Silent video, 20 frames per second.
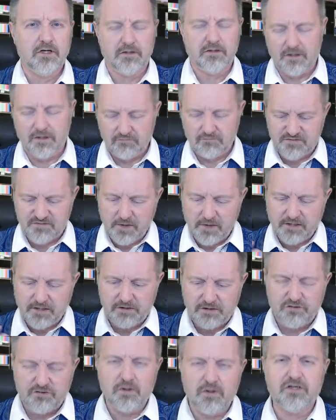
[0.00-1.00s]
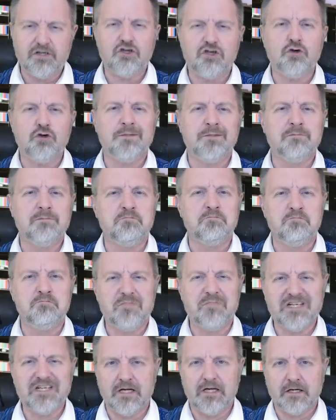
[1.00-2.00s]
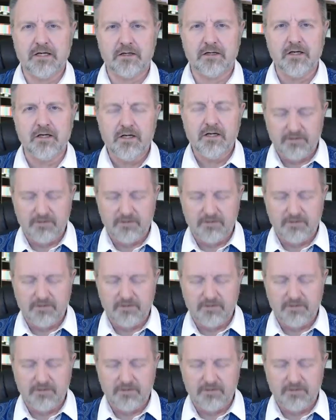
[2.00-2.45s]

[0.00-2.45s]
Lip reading: You're not responding to a human being